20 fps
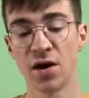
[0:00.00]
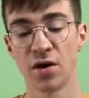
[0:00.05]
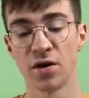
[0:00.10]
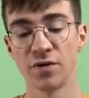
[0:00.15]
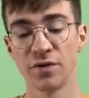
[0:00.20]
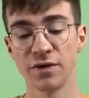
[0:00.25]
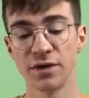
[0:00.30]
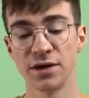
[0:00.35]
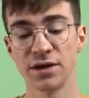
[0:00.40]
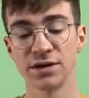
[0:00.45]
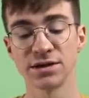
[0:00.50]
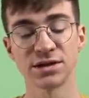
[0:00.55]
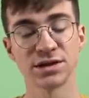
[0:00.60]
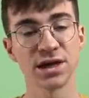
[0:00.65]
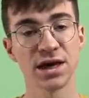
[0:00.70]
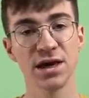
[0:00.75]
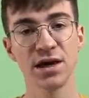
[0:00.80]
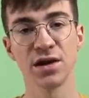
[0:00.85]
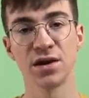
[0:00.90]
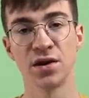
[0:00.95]
on the
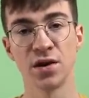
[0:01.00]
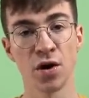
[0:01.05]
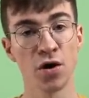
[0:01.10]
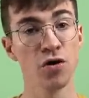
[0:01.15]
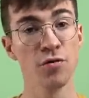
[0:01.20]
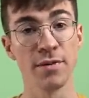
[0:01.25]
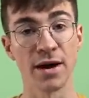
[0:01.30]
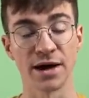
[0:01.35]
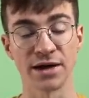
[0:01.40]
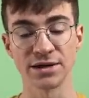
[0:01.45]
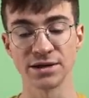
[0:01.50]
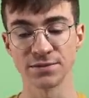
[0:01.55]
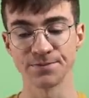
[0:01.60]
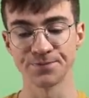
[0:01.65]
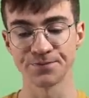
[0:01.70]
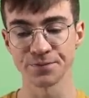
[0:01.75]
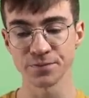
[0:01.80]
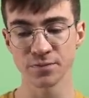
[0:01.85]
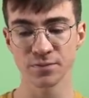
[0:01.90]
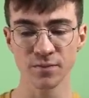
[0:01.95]
Sega Nomad,
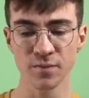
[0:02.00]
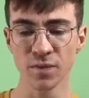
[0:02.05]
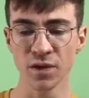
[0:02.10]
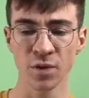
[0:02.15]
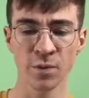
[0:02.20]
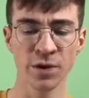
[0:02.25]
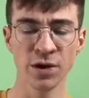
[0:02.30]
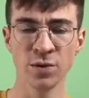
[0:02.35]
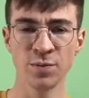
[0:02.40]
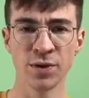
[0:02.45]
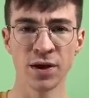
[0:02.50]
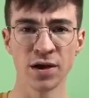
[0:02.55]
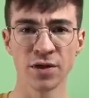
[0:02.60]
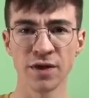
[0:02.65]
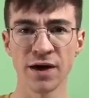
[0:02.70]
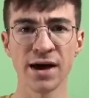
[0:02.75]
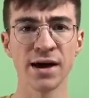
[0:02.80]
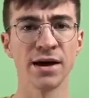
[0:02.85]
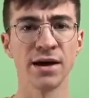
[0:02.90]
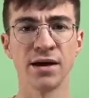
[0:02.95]
when you plug
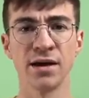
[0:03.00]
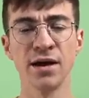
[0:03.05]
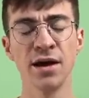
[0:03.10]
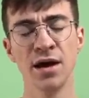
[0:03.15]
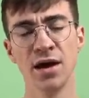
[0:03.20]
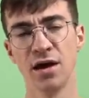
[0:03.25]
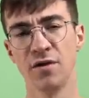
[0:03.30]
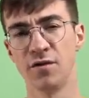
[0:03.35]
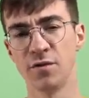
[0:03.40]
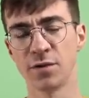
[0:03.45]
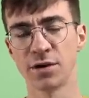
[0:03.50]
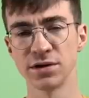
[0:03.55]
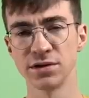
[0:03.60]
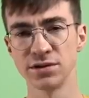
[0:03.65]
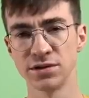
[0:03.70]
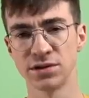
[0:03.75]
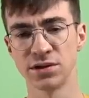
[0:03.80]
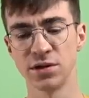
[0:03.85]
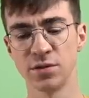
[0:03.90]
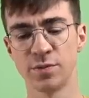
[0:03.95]
that in, if you want to do
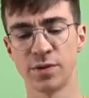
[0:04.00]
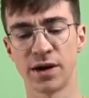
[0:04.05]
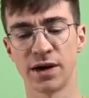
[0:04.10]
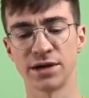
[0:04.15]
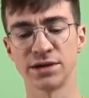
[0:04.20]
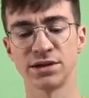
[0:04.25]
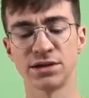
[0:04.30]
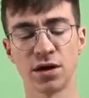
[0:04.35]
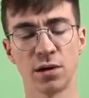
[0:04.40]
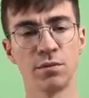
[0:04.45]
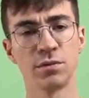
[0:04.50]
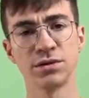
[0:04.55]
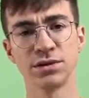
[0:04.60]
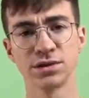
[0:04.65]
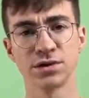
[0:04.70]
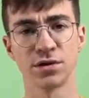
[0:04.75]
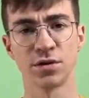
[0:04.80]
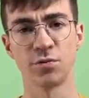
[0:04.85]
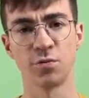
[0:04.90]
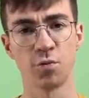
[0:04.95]
two-player, someone's
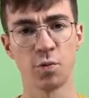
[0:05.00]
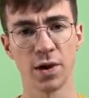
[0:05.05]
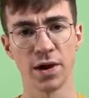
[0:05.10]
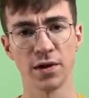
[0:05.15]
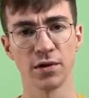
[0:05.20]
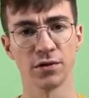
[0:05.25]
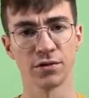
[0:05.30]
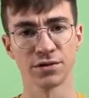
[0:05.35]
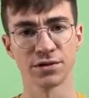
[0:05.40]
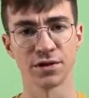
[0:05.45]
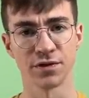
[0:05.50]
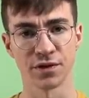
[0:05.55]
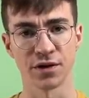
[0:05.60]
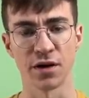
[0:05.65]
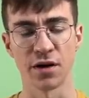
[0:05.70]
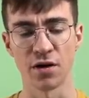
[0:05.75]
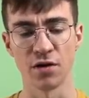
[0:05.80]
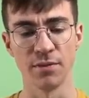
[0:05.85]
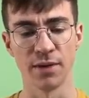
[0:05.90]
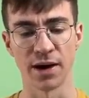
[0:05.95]
got to wield the
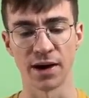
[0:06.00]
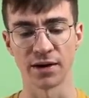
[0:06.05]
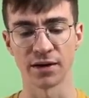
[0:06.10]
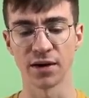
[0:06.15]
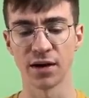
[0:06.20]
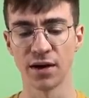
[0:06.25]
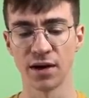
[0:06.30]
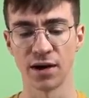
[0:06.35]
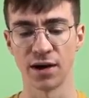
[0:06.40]
Nomad.